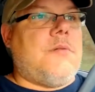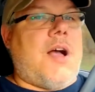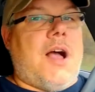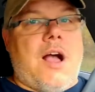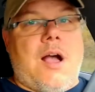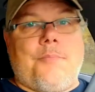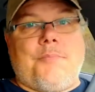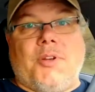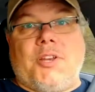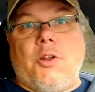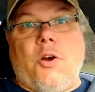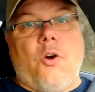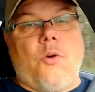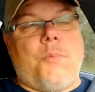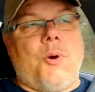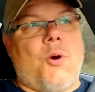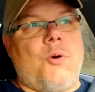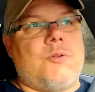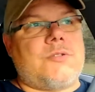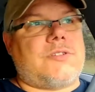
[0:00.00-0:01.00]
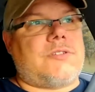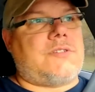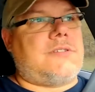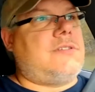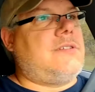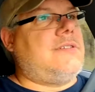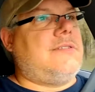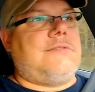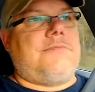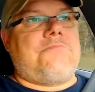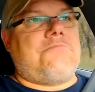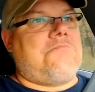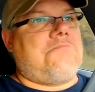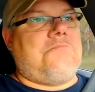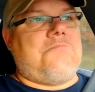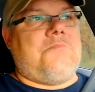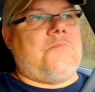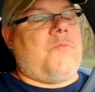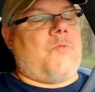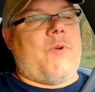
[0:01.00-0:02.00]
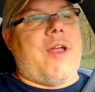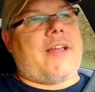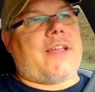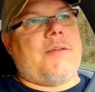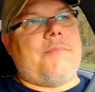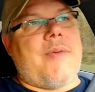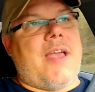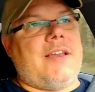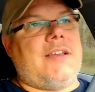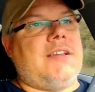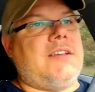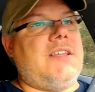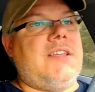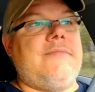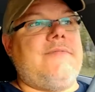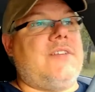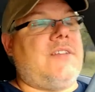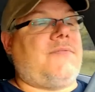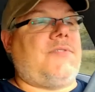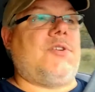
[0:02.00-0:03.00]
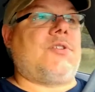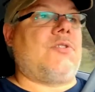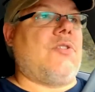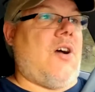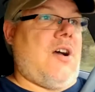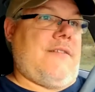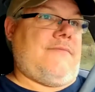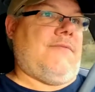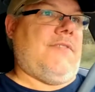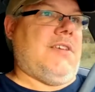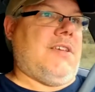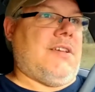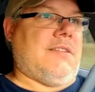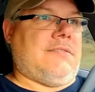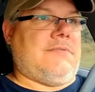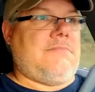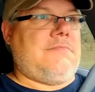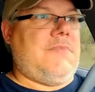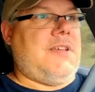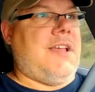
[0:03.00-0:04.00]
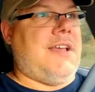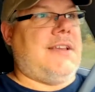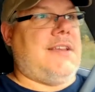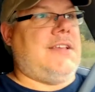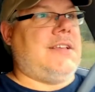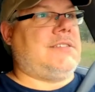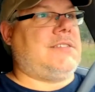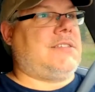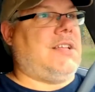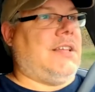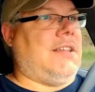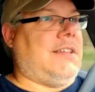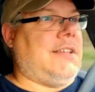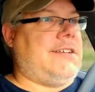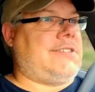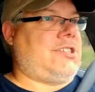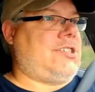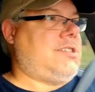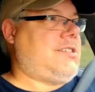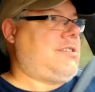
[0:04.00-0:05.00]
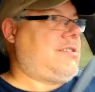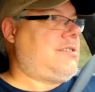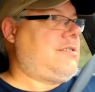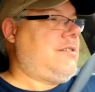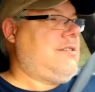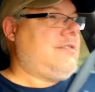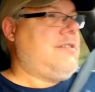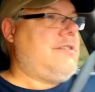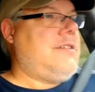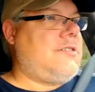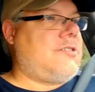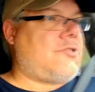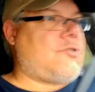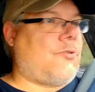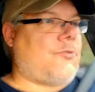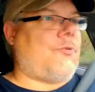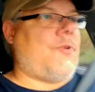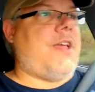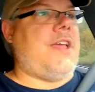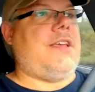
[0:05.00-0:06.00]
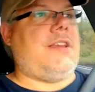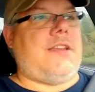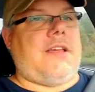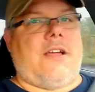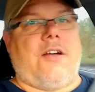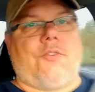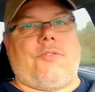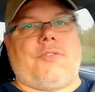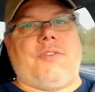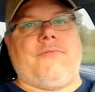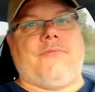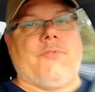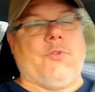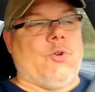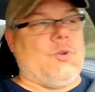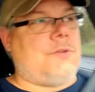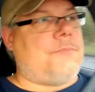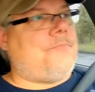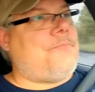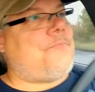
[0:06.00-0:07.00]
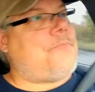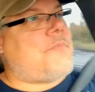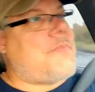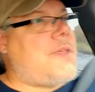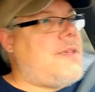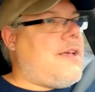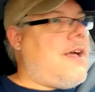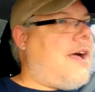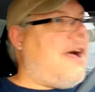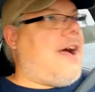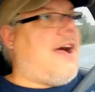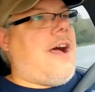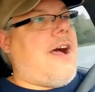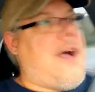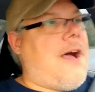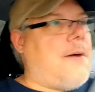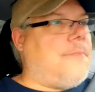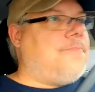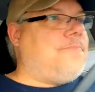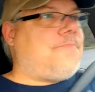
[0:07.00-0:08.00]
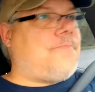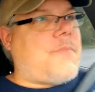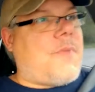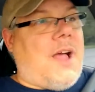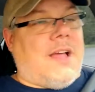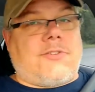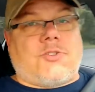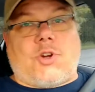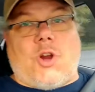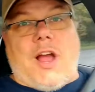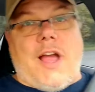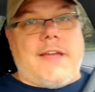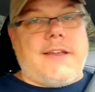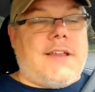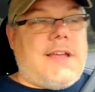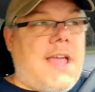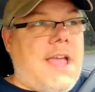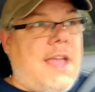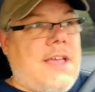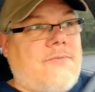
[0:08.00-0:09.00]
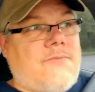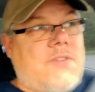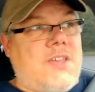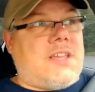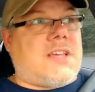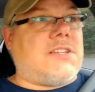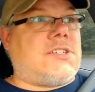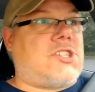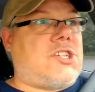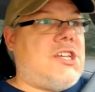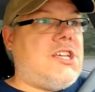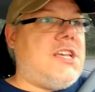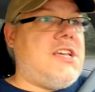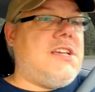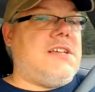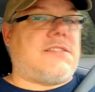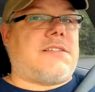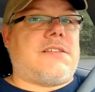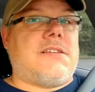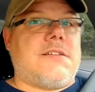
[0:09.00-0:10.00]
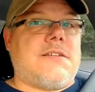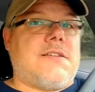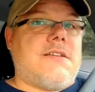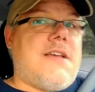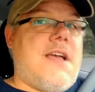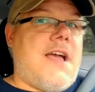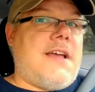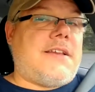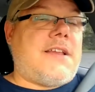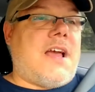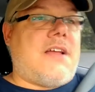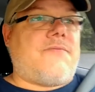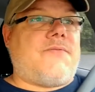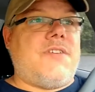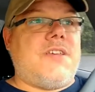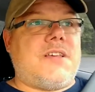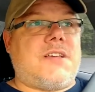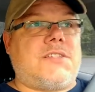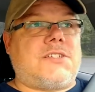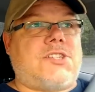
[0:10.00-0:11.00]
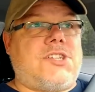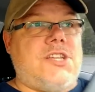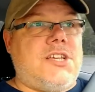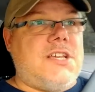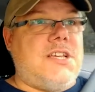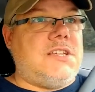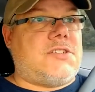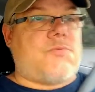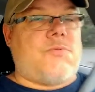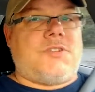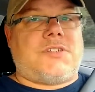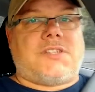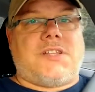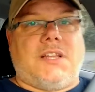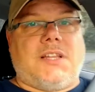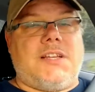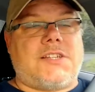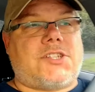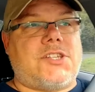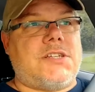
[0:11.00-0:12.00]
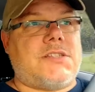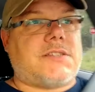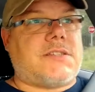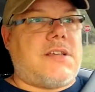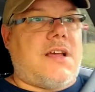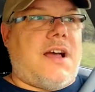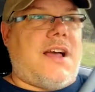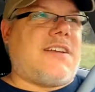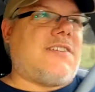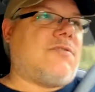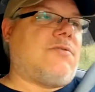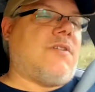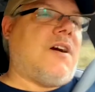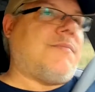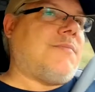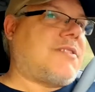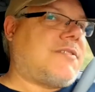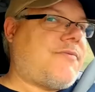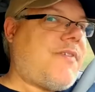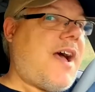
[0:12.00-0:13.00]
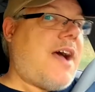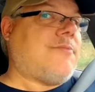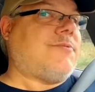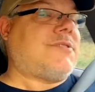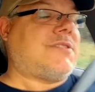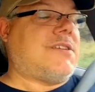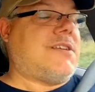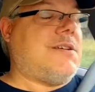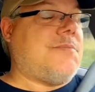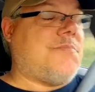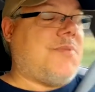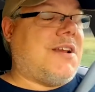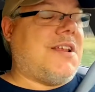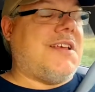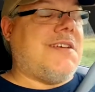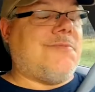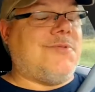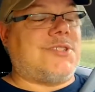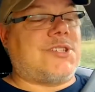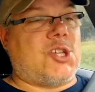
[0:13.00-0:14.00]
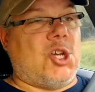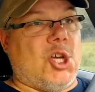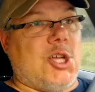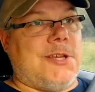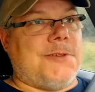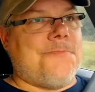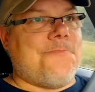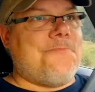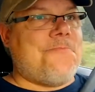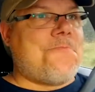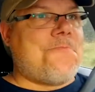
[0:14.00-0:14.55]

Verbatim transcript: Uh, Bonobos recommended even if you're not vegan. It is delicious. Great healthy food. Um, I tried a, a vegan cheese, and that vegan cheese was delicious. I don't know how much fat was in it, but it was good.